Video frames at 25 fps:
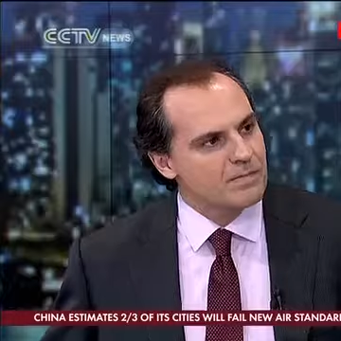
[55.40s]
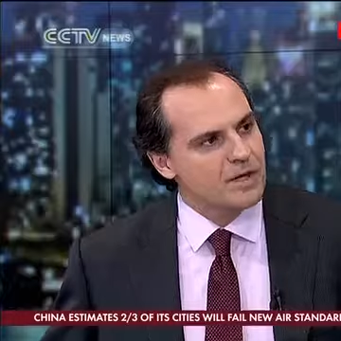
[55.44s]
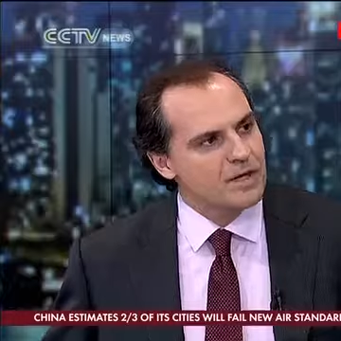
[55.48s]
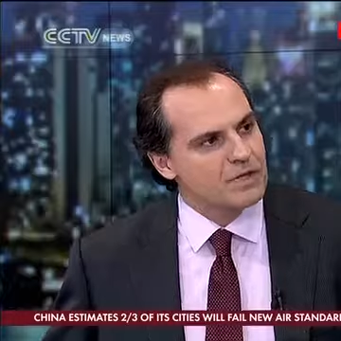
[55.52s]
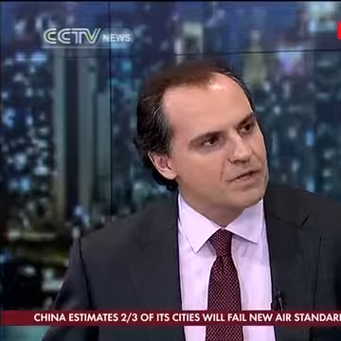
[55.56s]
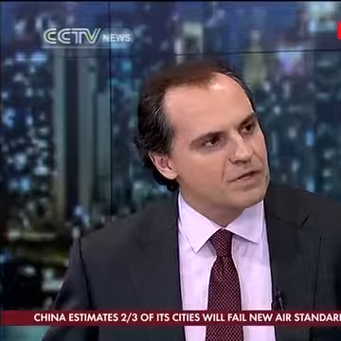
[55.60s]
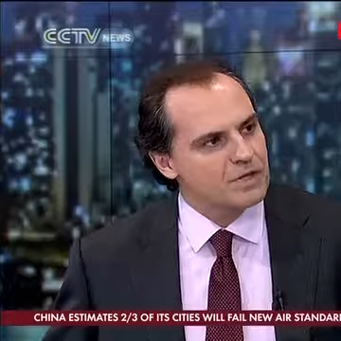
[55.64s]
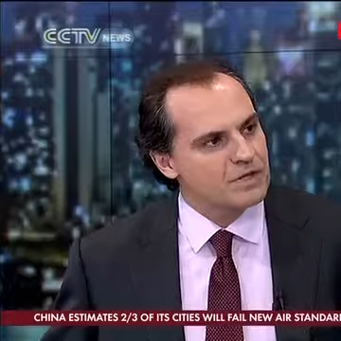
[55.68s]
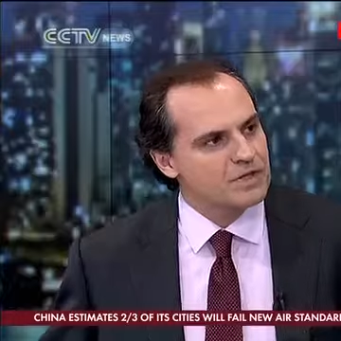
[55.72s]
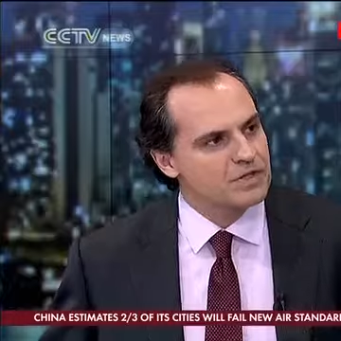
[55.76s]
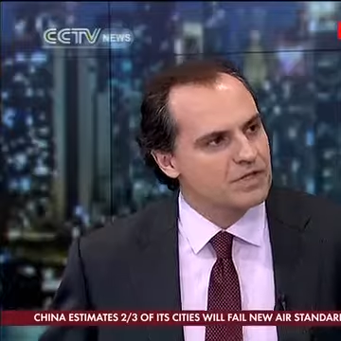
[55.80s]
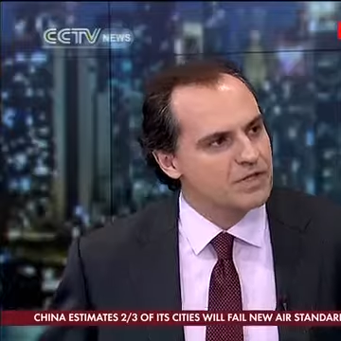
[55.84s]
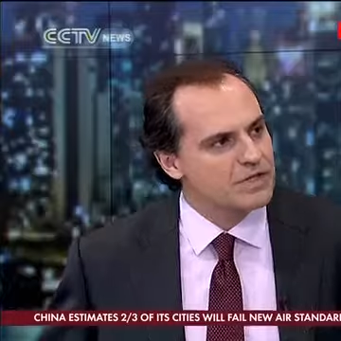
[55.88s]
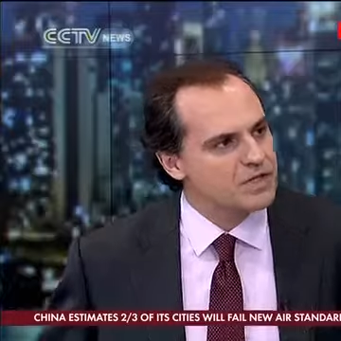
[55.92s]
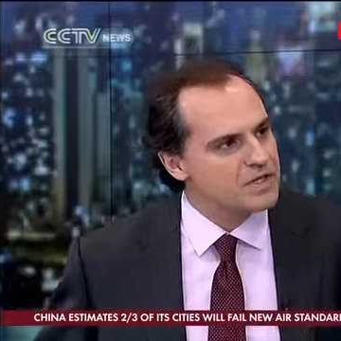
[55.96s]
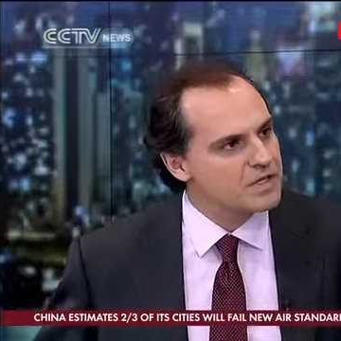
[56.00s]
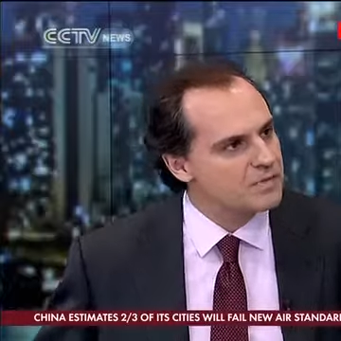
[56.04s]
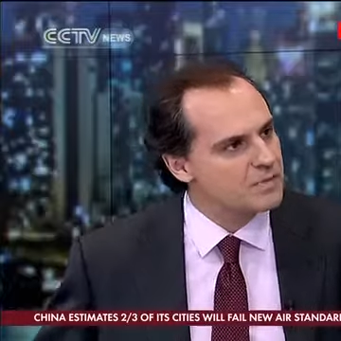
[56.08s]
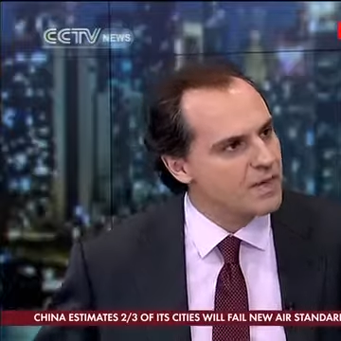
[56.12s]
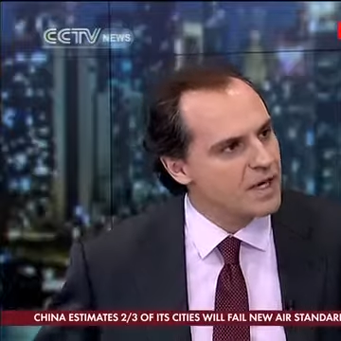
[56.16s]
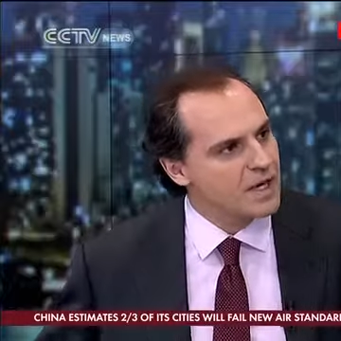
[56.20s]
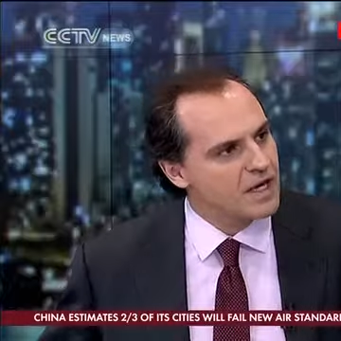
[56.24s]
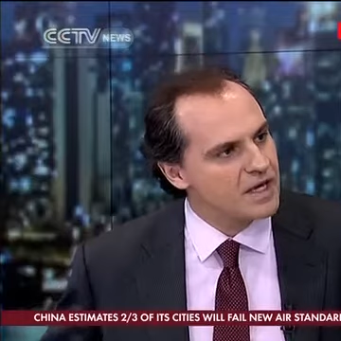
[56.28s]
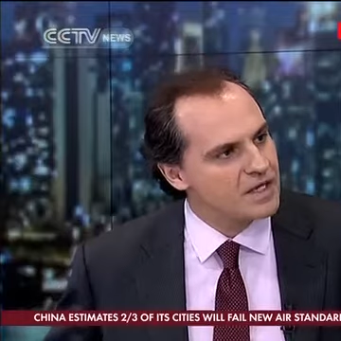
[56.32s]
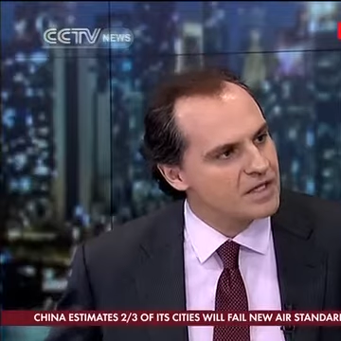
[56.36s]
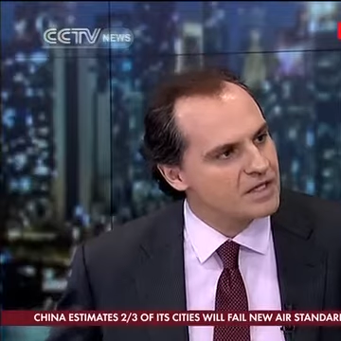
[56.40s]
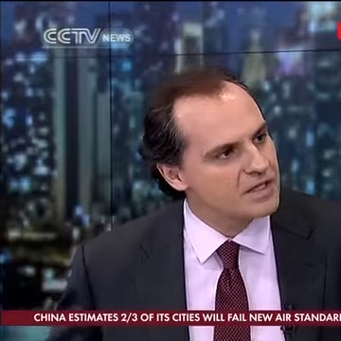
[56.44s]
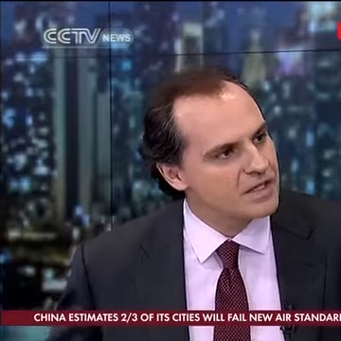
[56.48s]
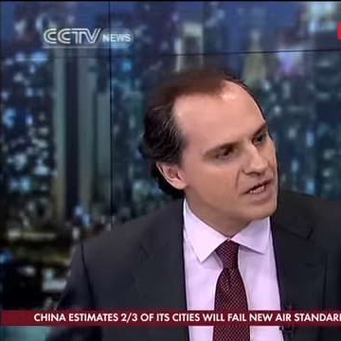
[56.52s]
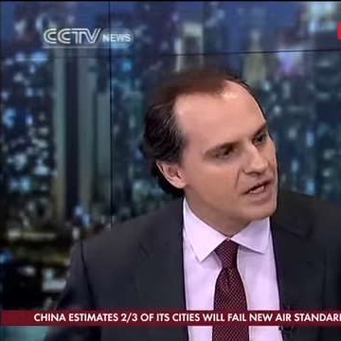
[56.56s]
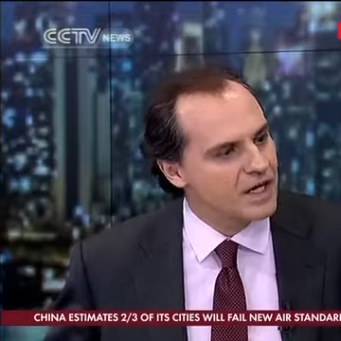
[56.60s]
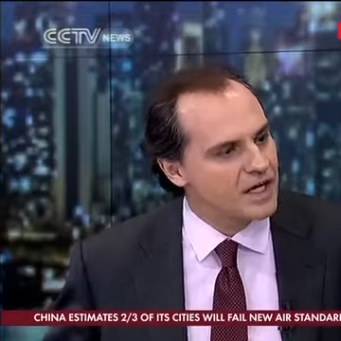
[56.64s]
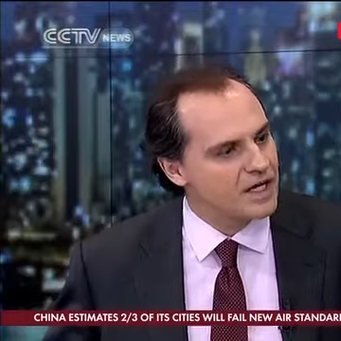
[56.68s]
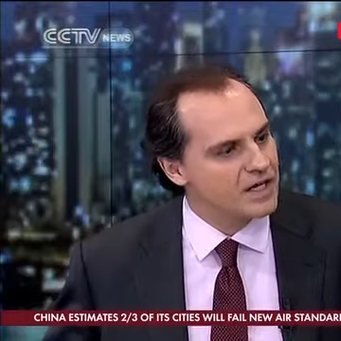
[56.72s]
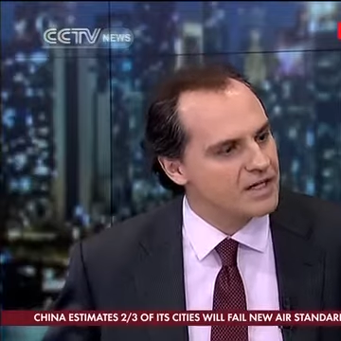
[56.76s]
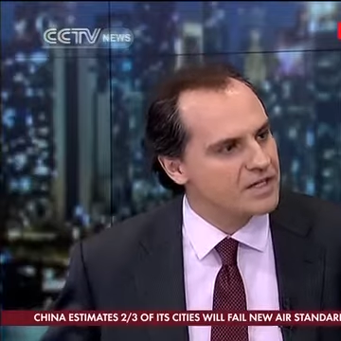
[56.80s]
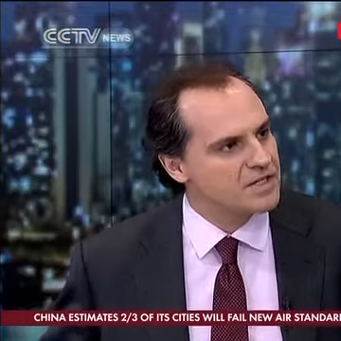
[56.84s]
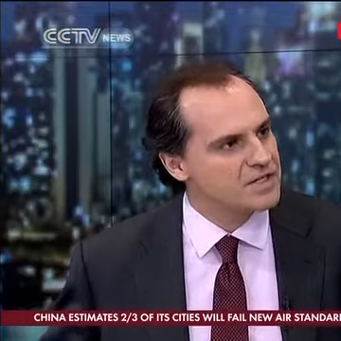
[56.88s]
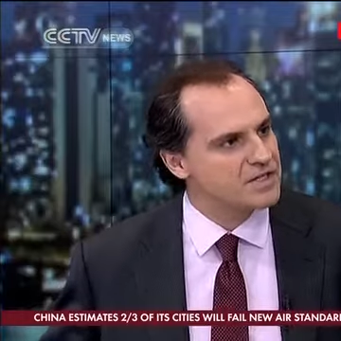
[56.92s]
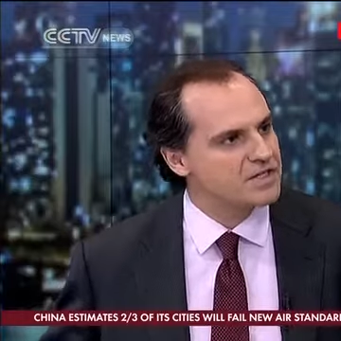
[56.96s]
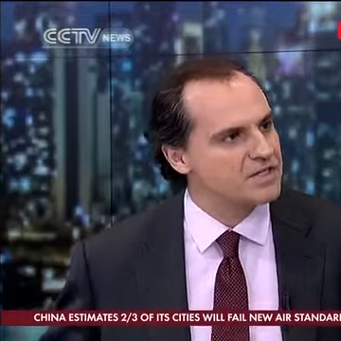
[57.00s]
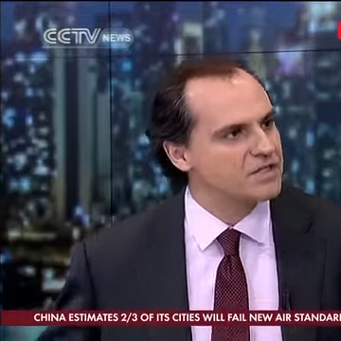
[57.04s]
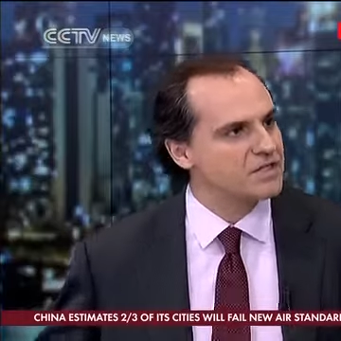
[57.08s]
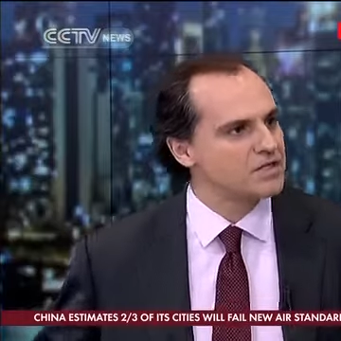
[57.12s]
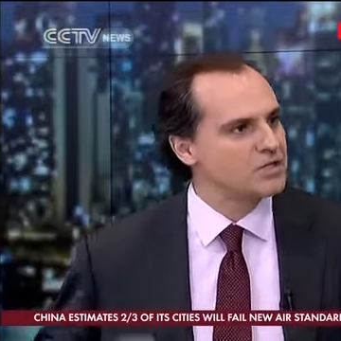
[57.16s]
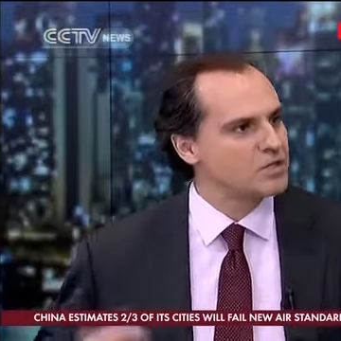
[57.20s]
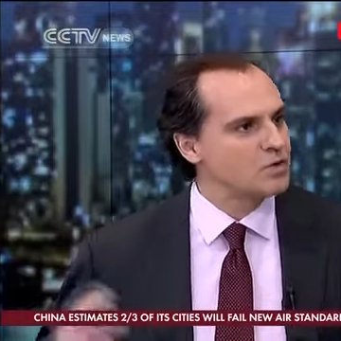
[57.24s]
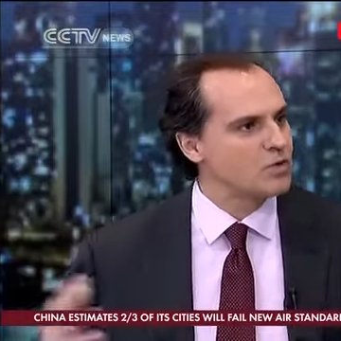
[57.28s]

mentioned that Spain has